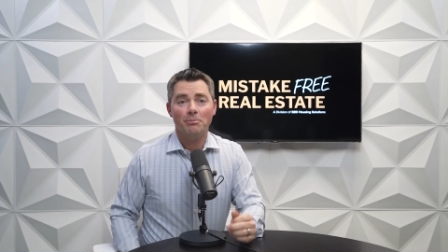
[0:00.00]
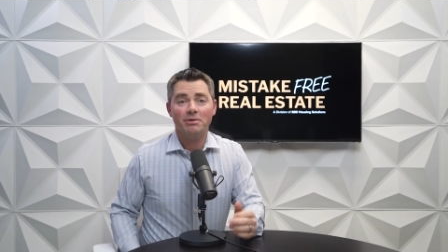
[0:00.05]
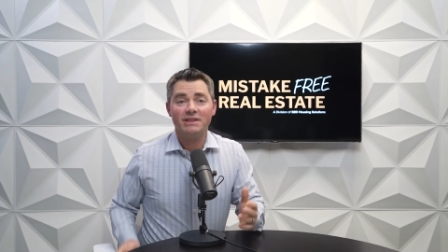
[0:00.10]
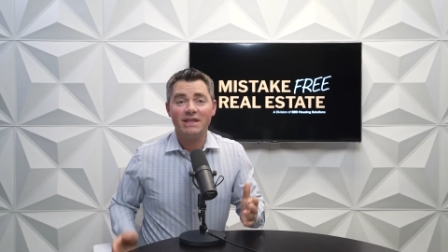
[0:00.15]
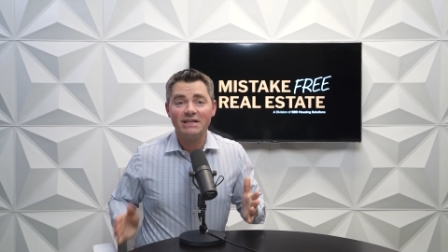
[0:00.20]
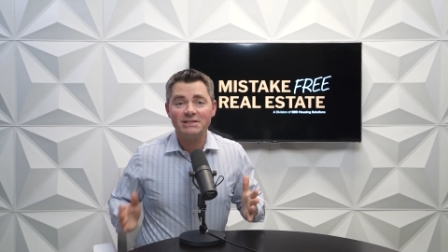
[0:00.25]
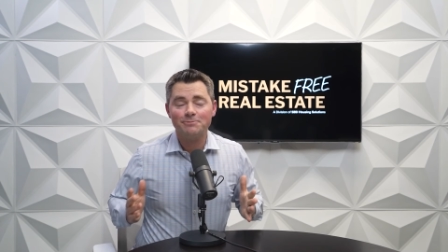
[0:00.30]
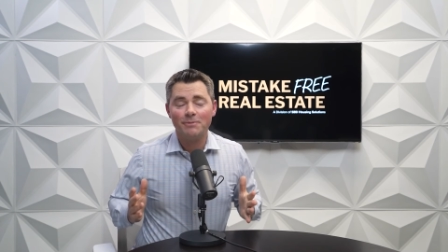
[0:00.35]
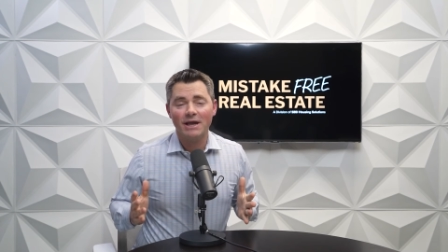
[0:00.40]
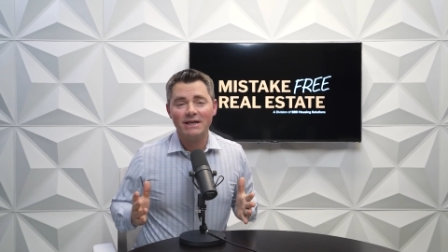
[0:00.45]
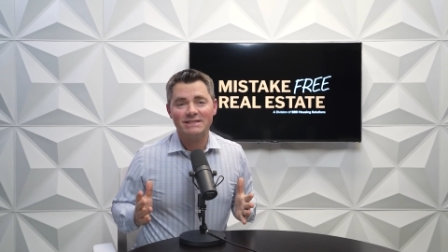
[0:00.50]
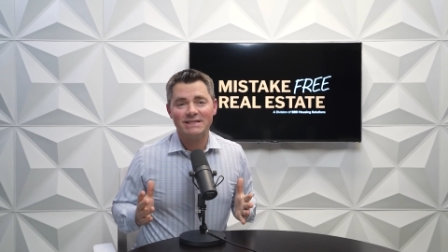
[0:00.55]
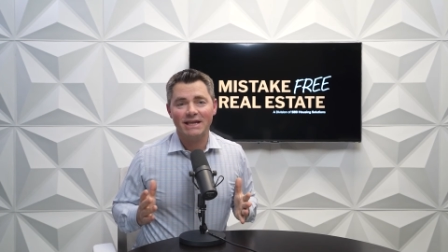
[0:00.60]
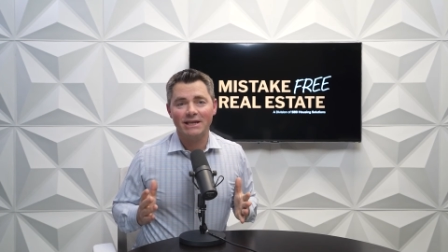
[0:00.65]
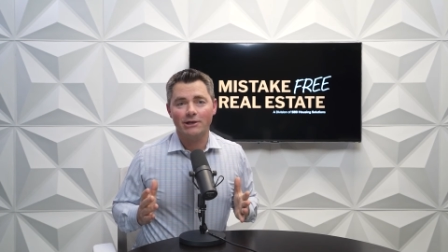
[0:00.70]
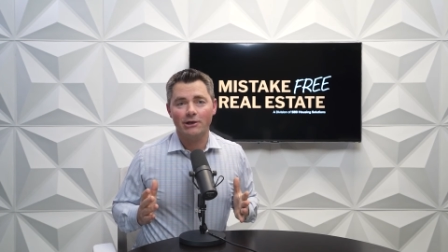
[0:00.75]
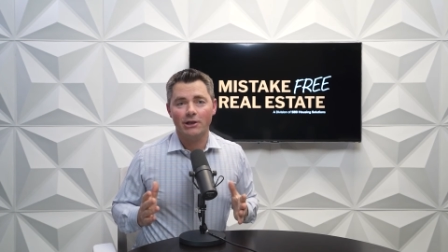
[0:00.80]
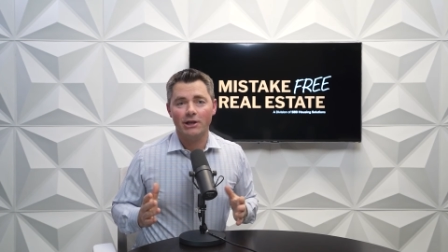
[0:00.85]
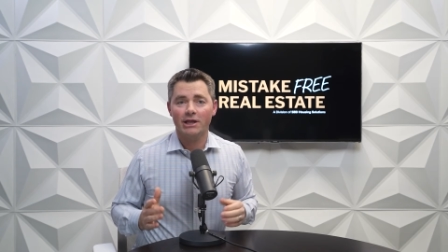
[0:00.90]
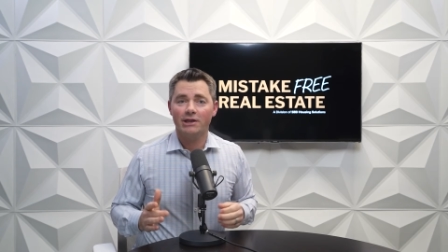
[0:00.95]
But that's my
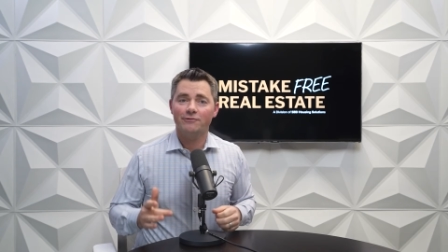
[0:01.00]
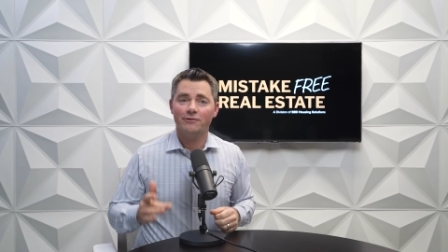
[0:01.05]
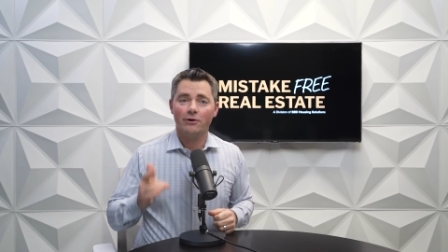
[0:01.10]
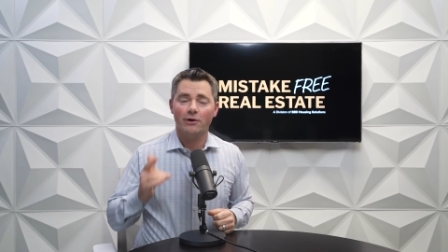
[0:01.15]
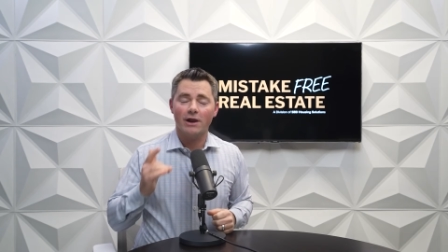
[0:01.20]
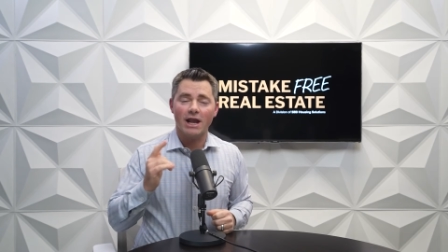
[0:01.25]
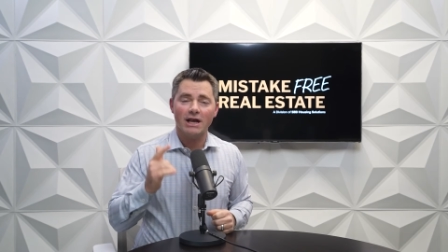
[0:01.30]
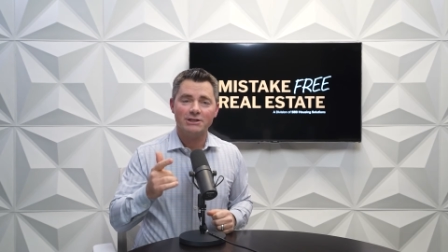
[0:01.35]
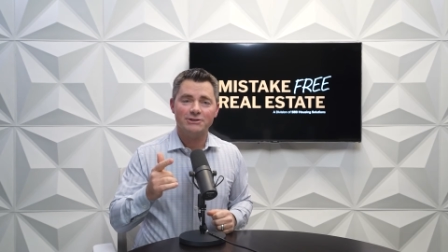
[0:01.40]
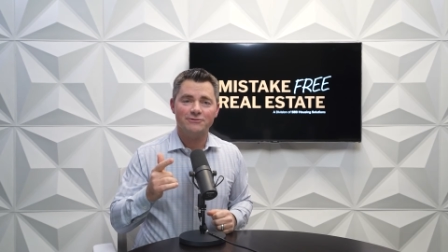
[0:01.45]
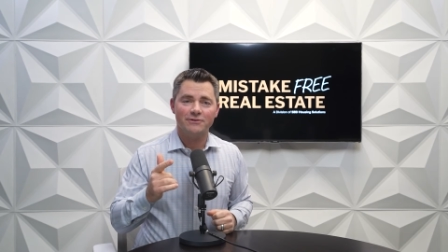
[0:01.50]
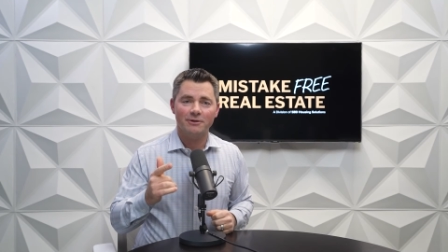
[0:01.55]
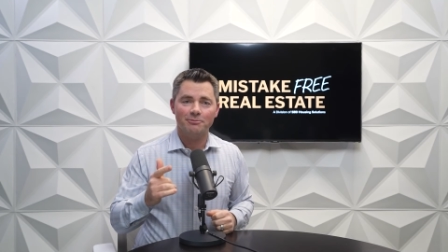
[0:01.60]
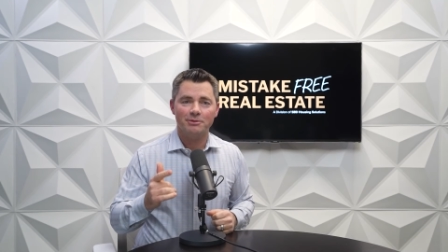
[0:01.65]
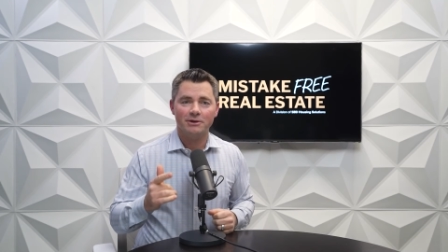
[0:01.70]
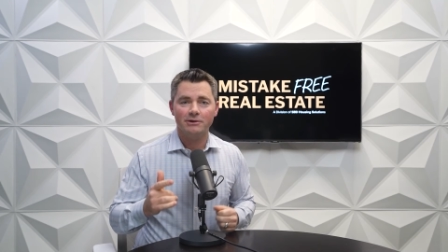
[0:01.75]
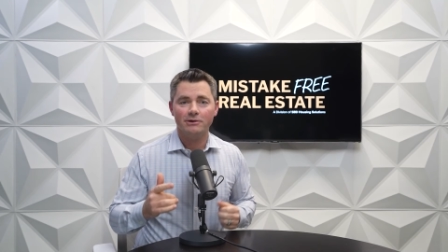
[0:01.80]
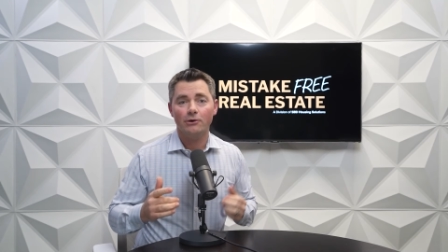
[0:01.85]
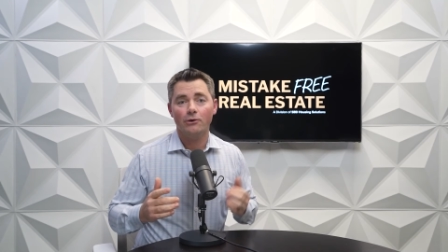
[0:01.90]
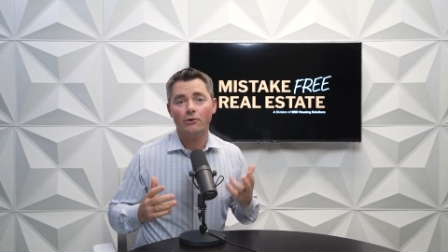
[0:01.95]
take on it. If you're a house
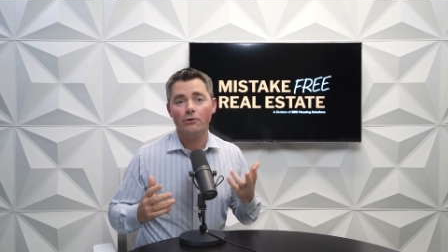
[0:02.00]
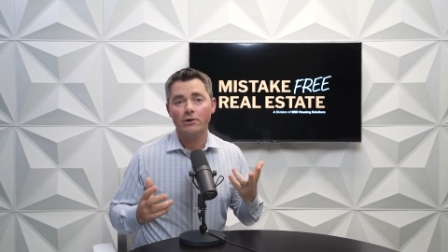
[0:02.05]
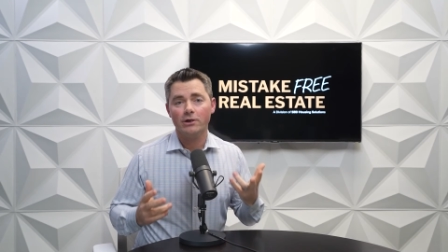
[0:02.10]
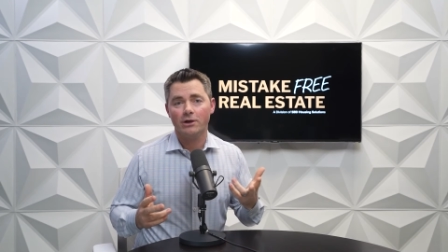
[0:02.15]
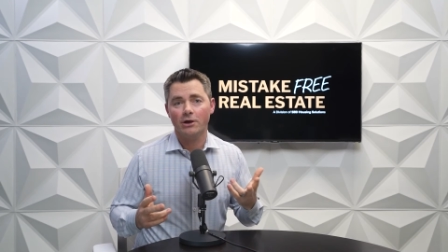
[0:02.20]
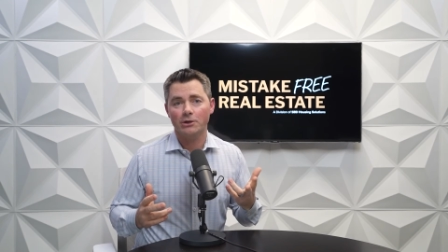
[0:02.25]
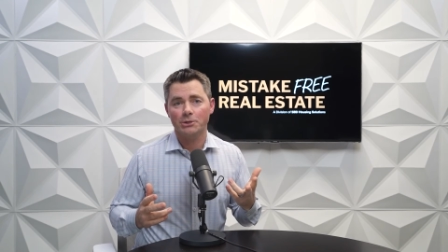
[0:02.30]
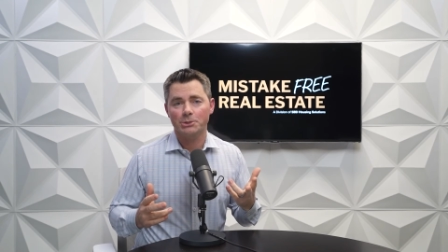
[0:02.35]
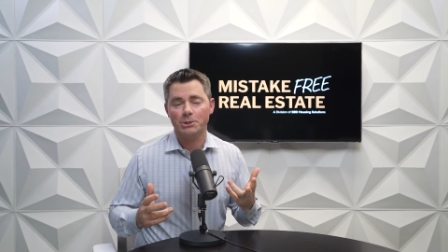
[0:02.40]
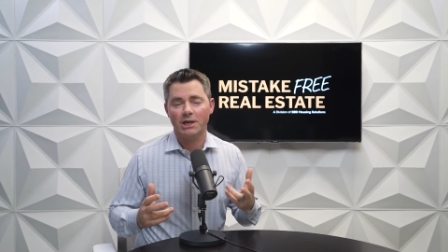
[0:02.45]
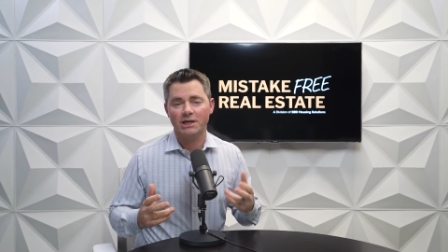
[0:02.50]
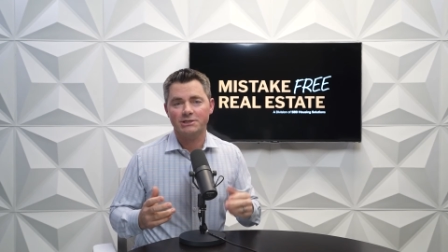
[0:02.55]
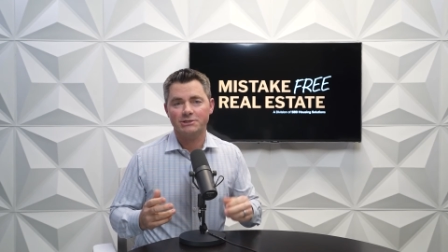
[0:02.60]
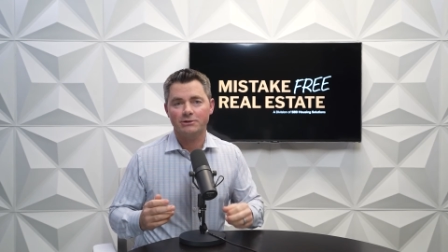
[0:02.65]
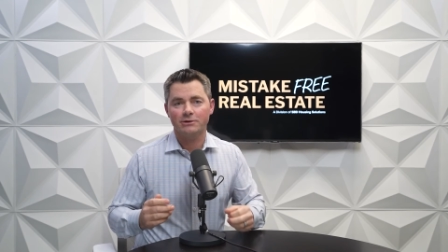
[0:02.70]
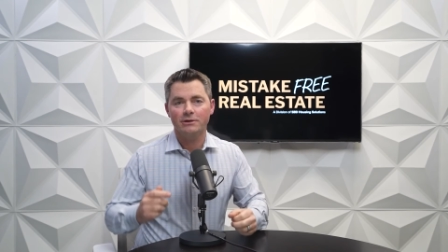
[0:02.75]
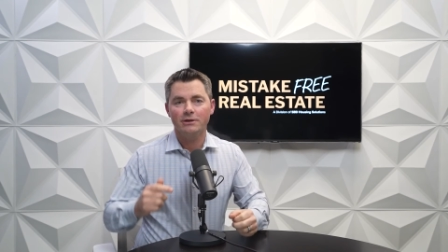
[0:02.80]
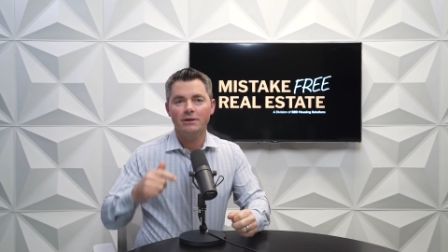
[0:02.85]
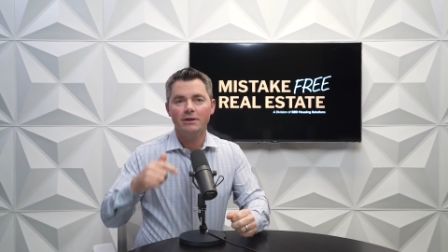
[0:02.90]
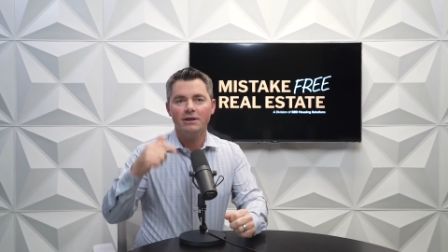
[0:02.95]
flipper or a
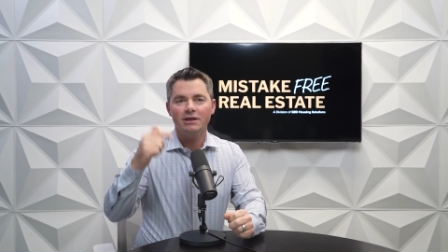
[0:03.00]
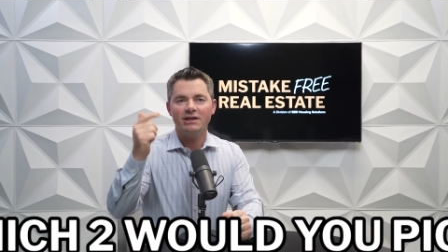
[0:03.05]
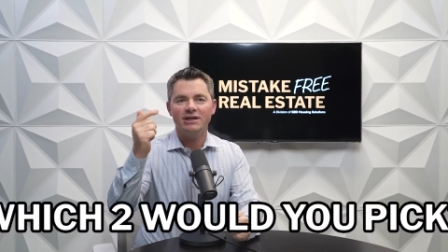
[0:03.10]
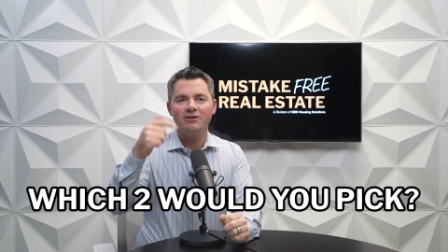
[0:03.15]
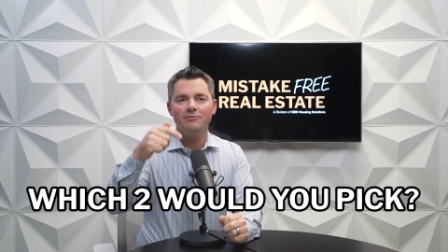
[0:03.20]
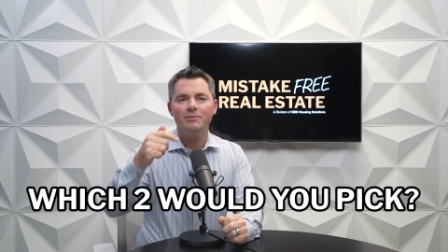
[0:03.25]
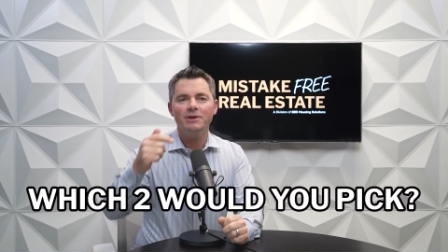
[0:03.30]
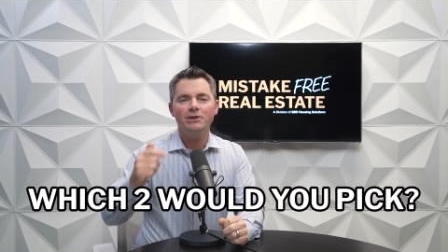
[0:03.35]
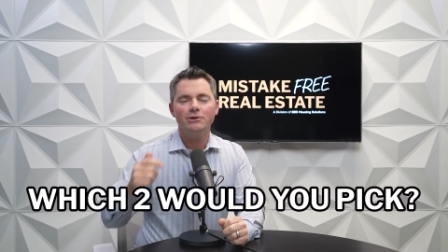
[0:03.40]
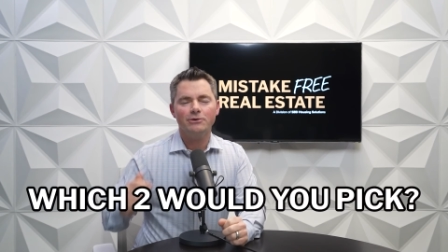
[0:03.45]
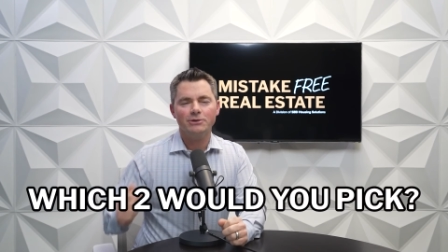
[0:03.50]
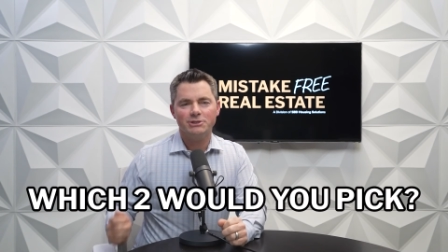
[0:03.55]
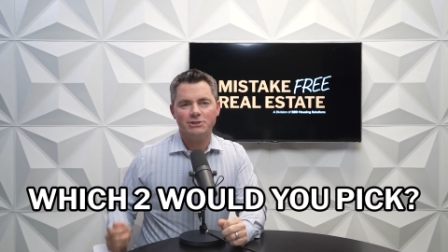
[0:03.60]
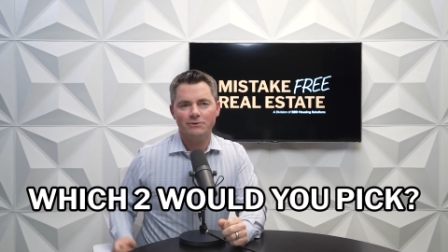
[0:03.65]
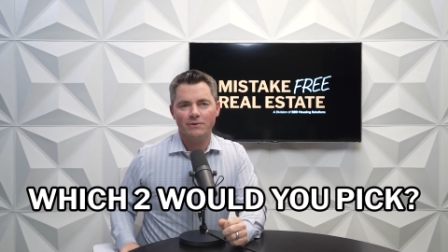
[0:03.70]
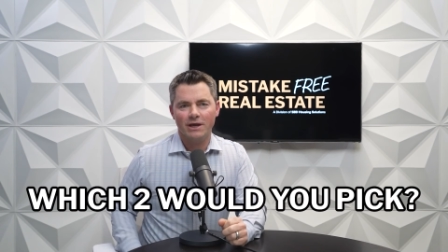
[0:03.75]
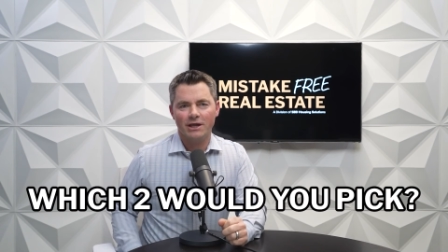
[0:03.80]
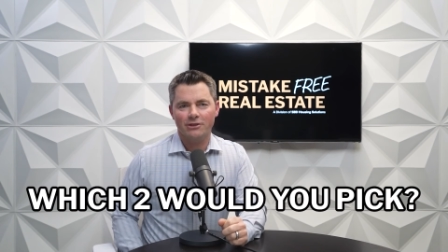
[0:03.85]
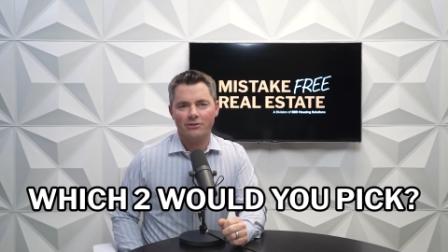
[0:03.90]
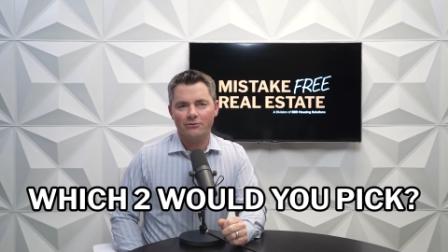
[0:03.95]
contractor, give me your
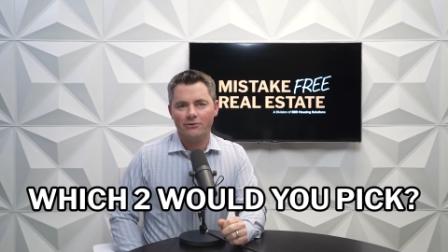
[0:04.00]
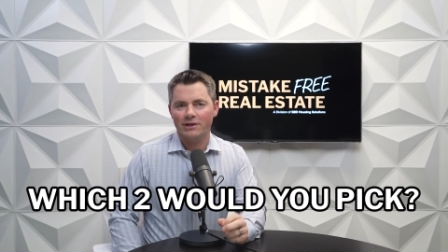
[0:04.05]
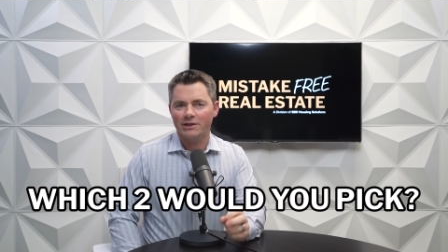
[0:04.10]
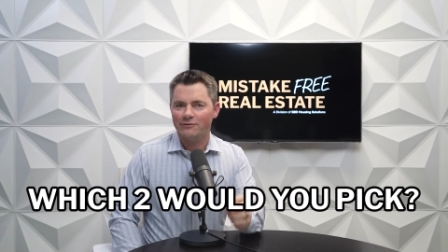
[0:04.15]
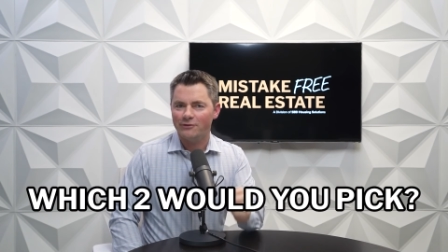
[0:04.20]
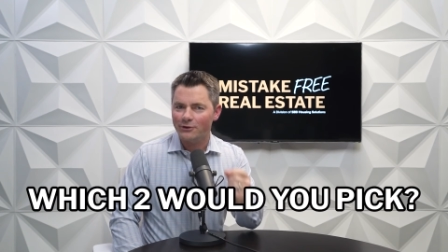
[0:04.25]
two out of three.